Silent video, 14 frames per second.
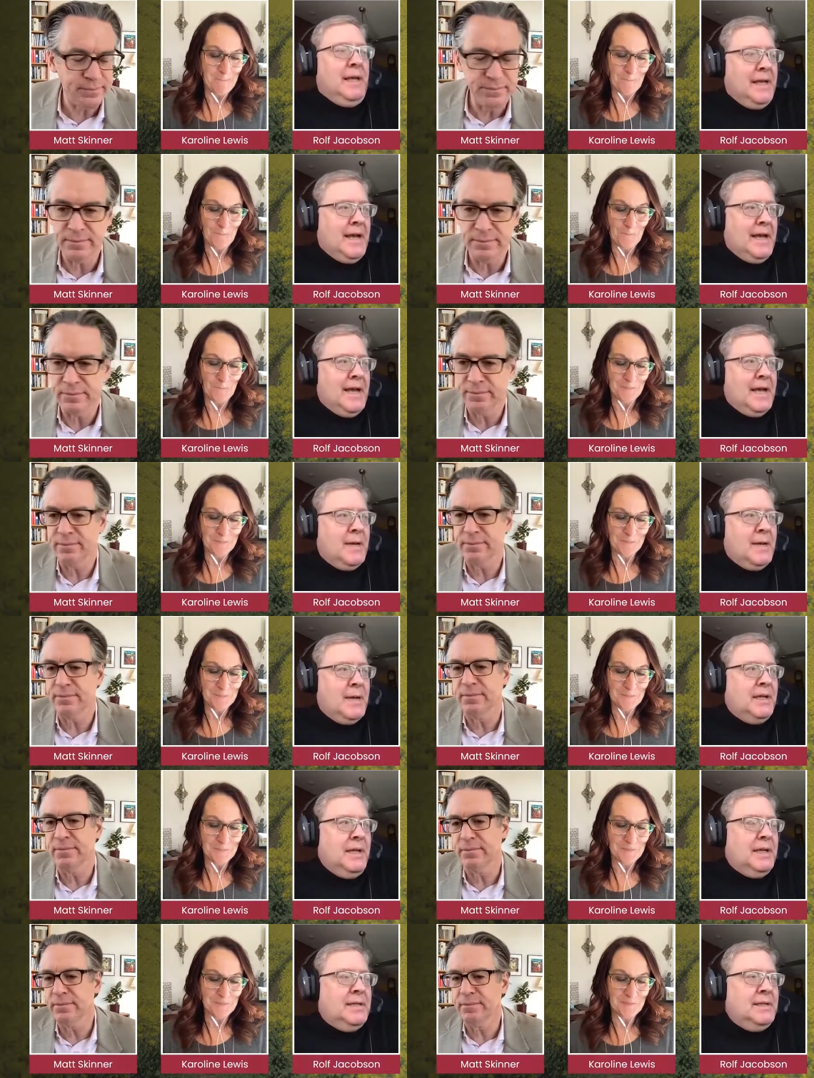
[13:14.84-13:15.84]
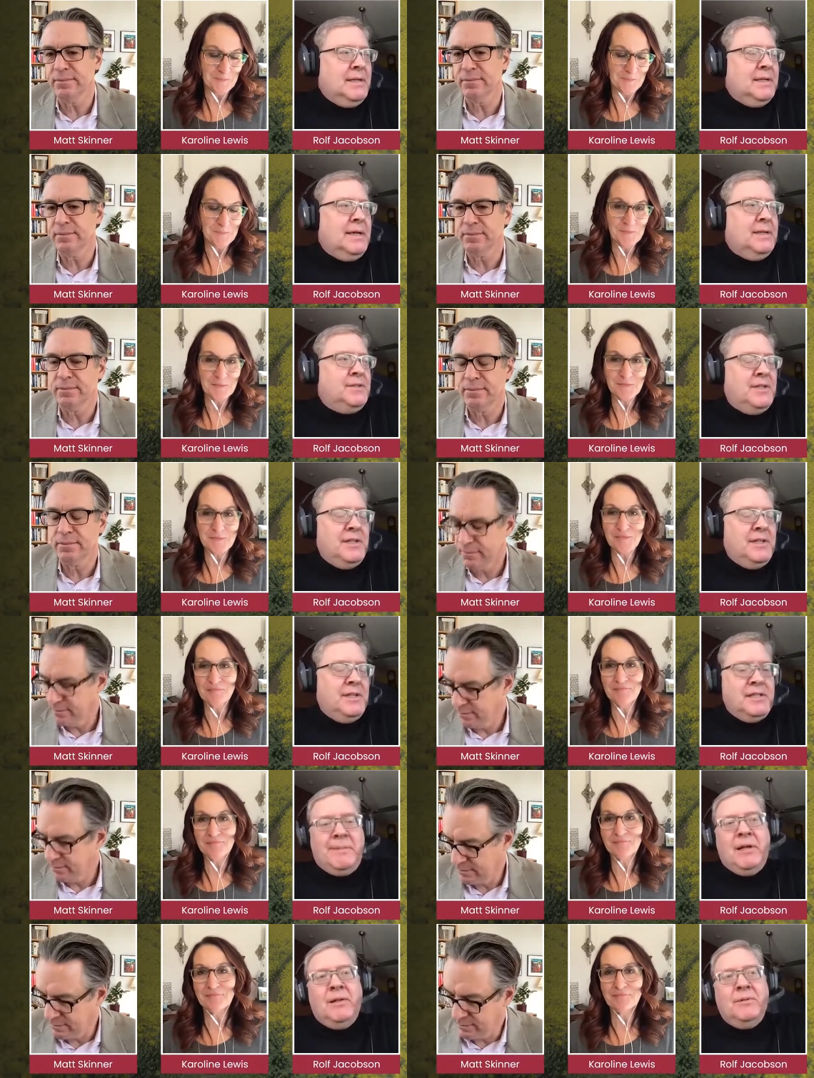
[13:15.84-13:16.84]
Speaker 1: Ahab and uh,
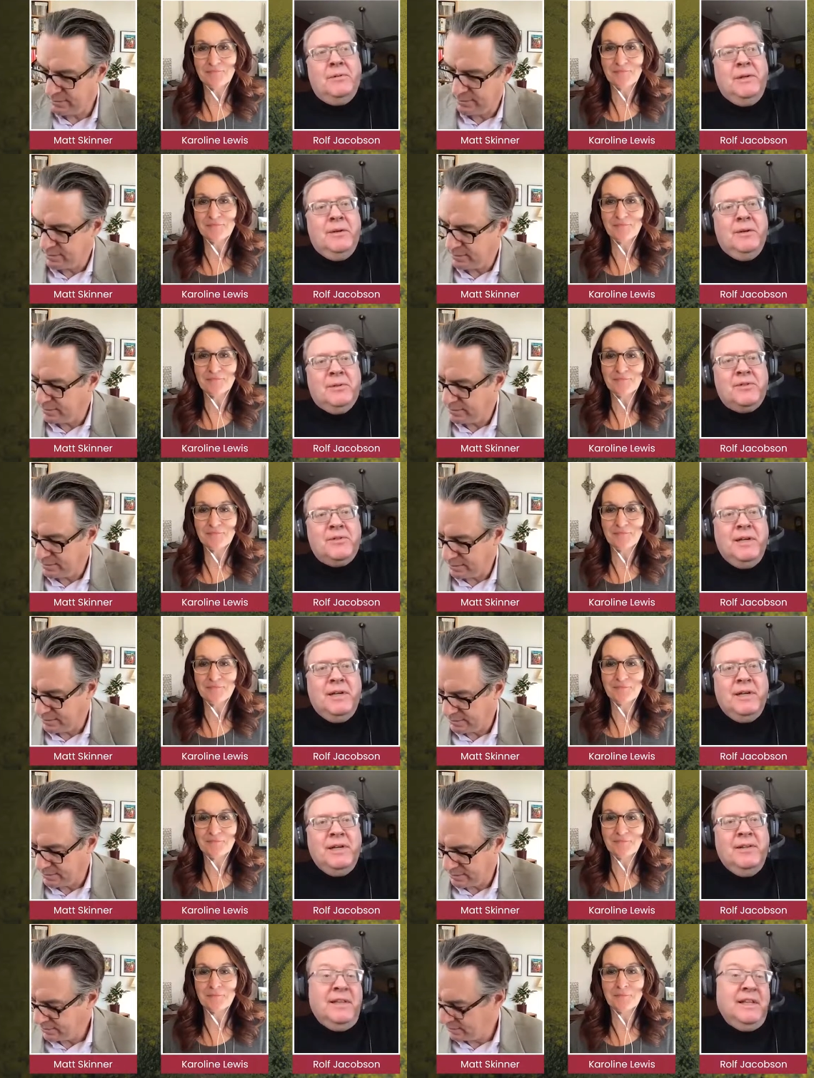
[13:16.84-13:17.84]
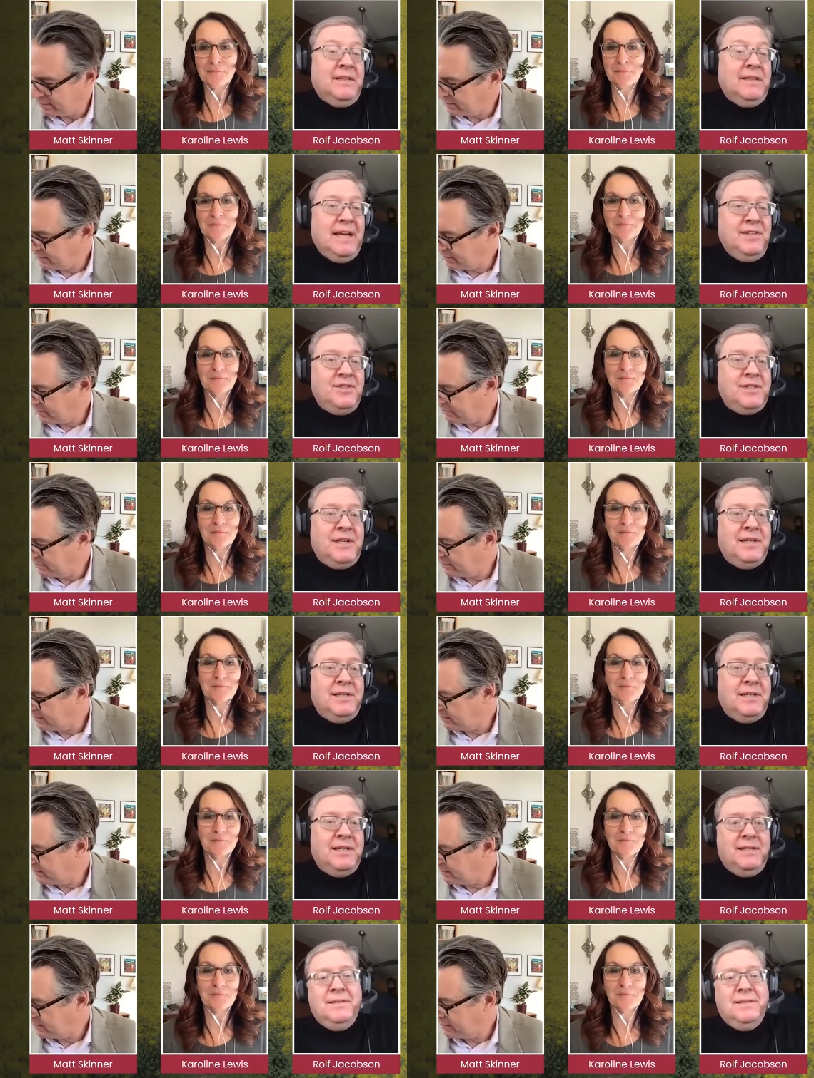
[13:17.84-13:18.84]
Jezebel, you know, were trying to kill
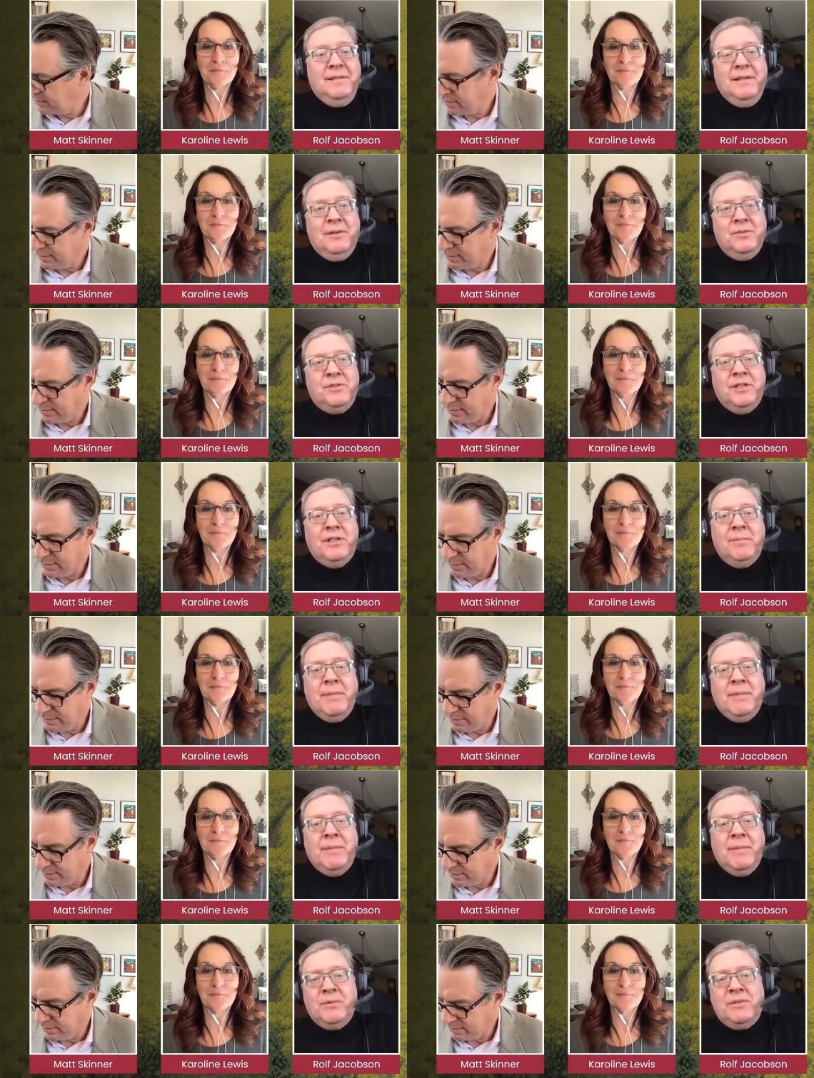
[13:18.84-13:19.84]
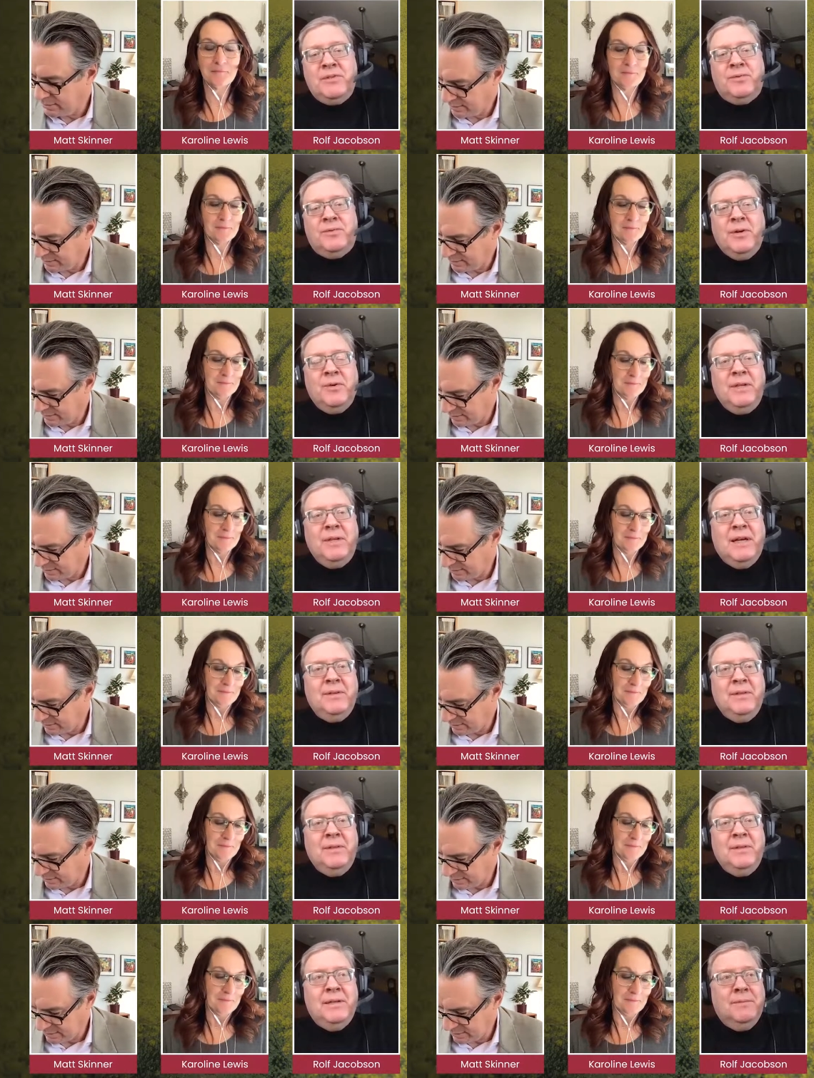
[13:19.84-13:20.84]
Elijah, and, you know, Jeremiah was thrown
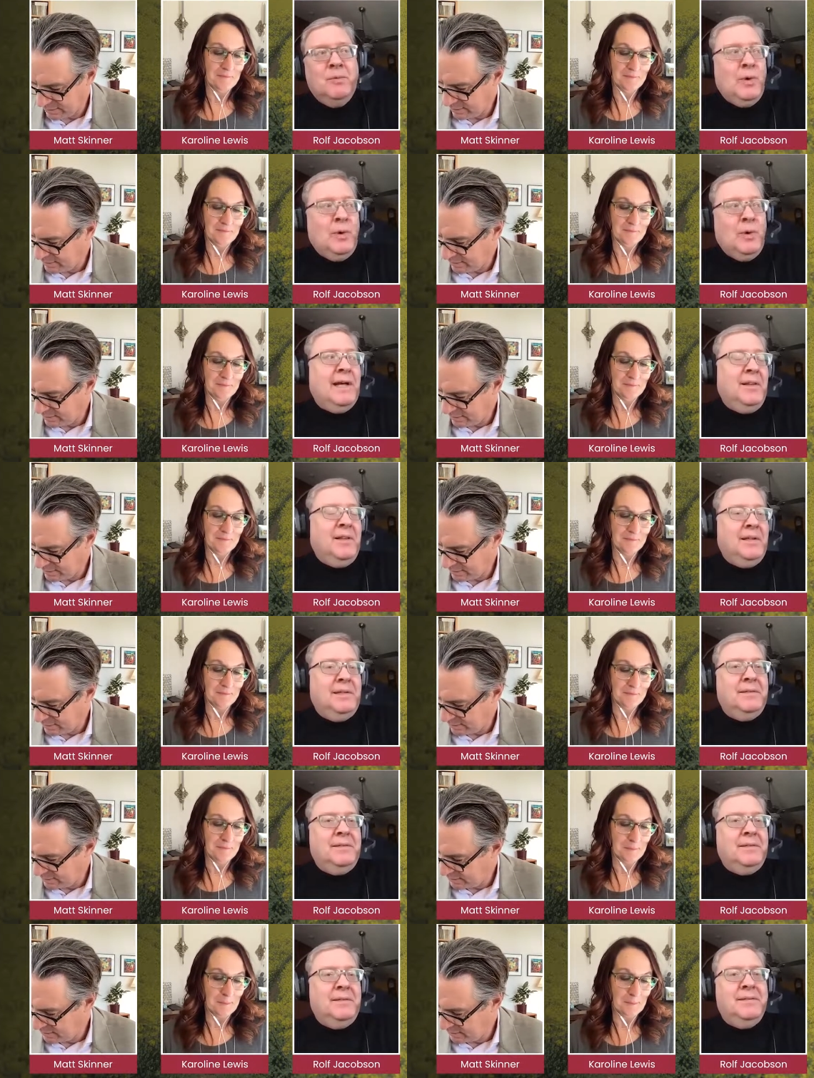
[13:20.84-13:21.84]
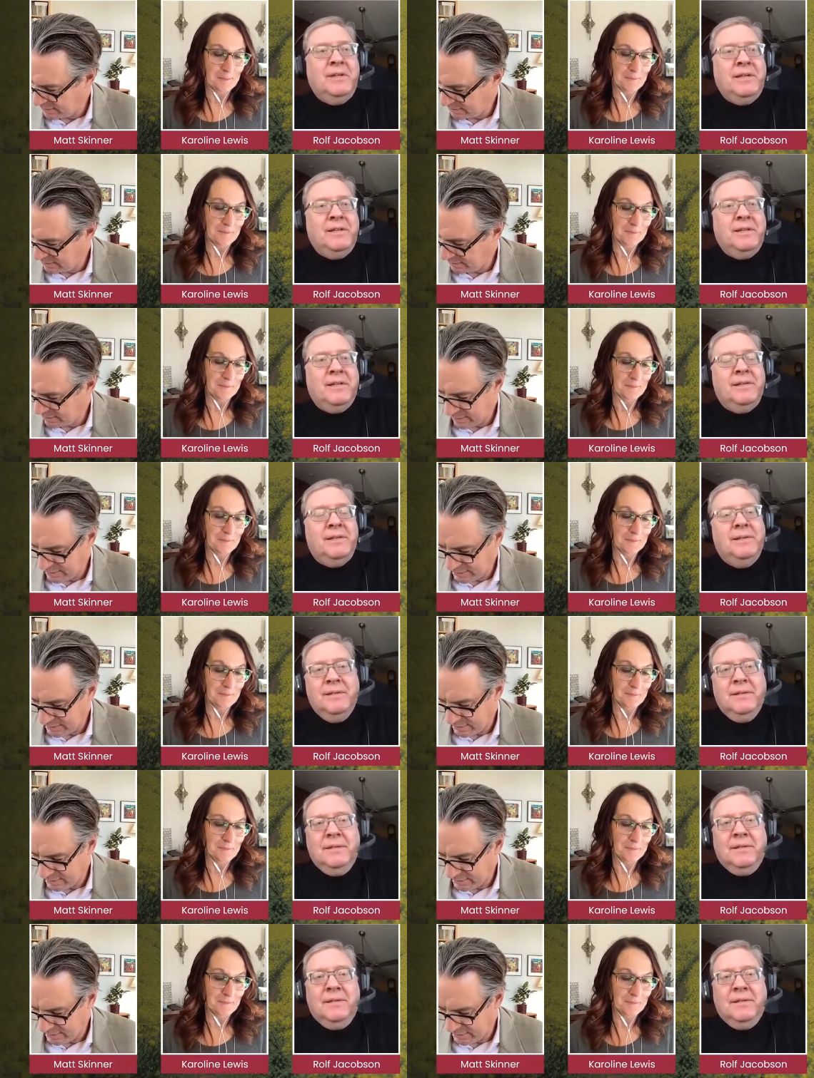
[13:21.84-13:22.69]
down the well and thrown into the